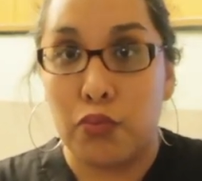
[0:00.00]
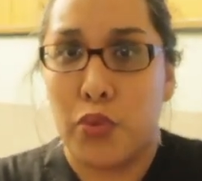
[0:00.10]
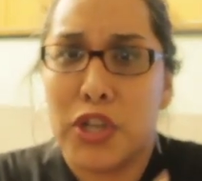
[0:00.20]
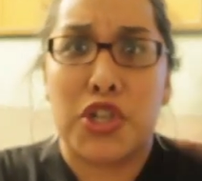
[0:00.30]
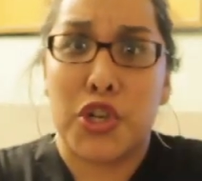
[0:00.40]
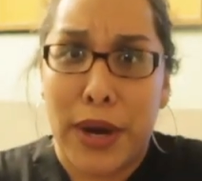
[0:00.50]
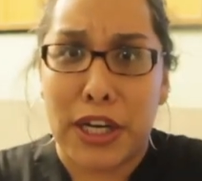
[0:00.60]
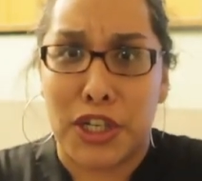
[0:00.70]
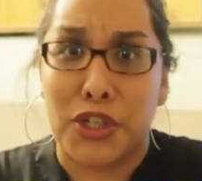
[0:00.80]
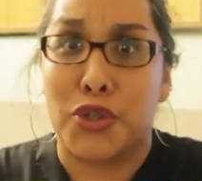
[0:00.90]
which
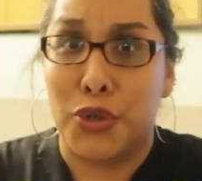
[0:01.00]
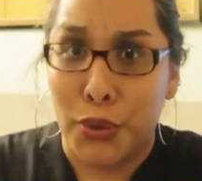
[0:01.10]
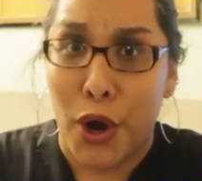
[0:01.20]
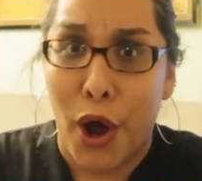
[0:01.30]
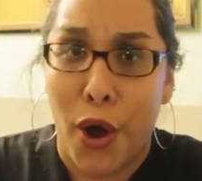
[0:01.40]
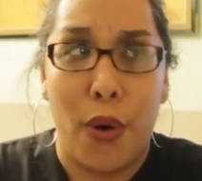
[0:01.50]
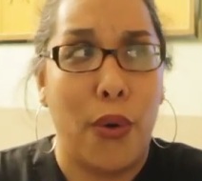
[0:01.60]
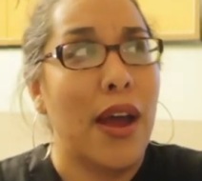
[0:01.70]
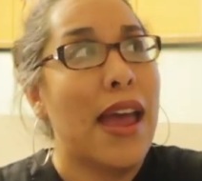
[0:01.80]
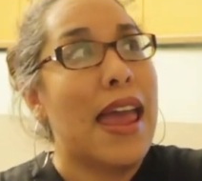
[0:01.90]
direction to
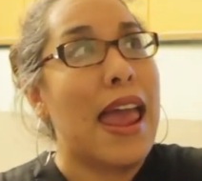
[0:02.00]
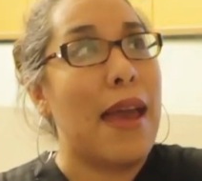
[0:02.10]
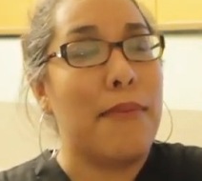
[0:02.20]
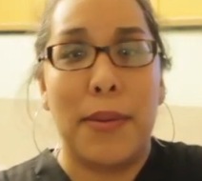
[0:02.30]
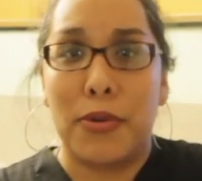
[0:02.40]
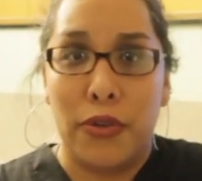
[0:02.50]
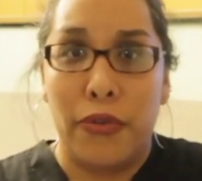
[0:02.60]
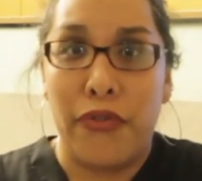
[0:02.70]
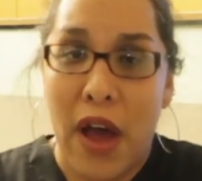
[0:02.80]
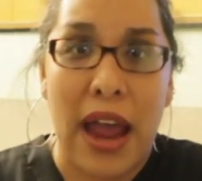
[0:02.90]
go and be able to
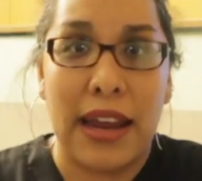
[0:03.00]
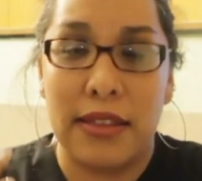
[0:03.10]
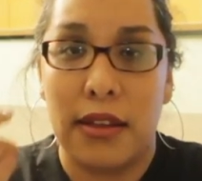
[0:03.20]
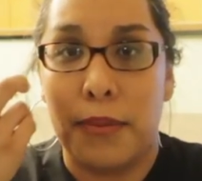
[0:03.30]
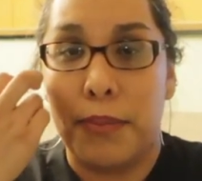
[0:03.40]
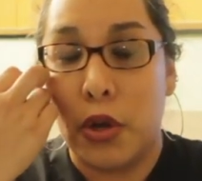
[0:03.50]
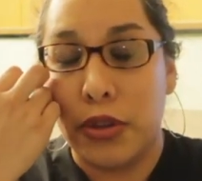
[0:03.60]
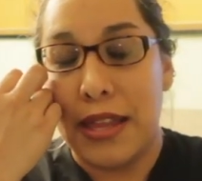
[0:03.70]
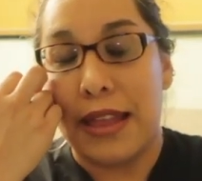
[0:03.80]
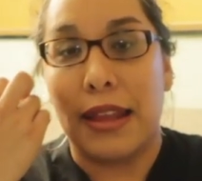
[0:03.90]
find the
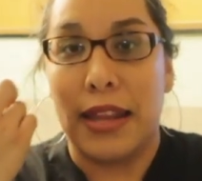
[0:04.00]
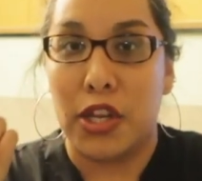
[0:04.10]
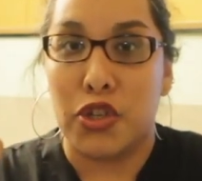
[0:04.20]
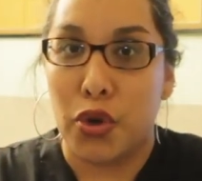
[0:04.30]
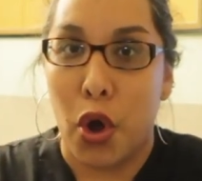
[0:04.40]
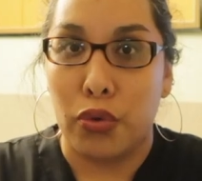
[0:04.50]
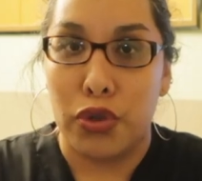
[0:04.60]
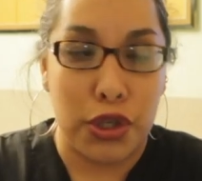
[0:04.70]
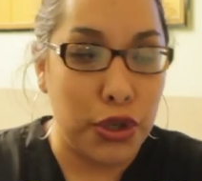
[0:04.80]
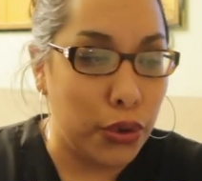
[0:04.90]
building that they needed to go
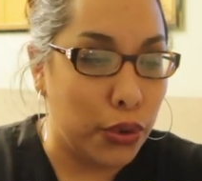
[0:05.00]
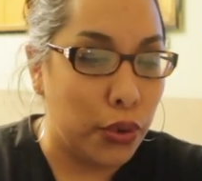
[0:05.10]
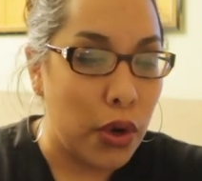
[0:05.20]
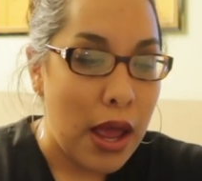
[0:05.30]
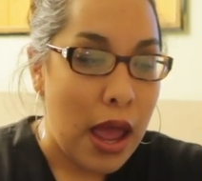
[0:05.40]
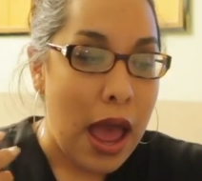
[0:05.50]
to.